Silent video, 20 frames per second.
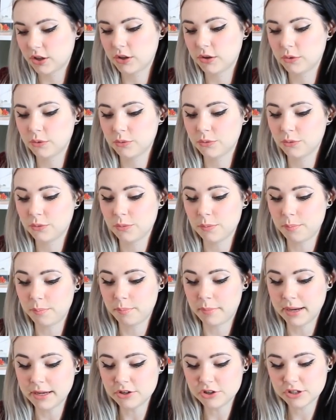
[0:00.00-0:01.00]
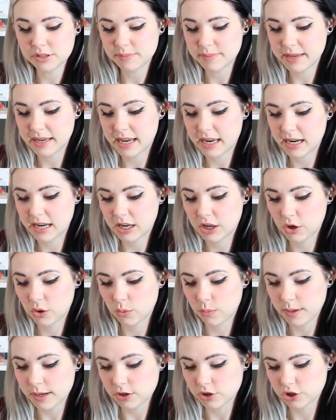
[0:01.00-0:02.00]
you might just be getting
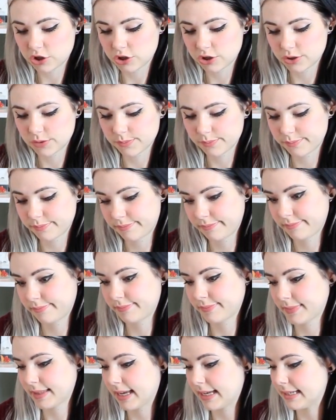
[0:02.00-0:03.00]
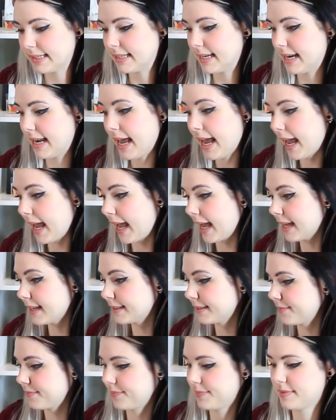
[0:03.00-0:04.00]
your wish today.
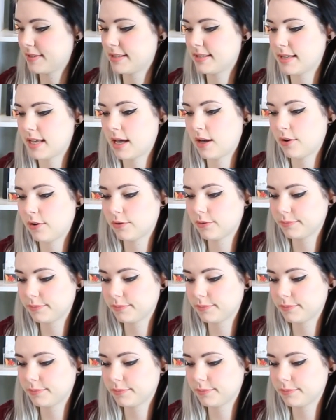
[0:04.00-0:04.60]
So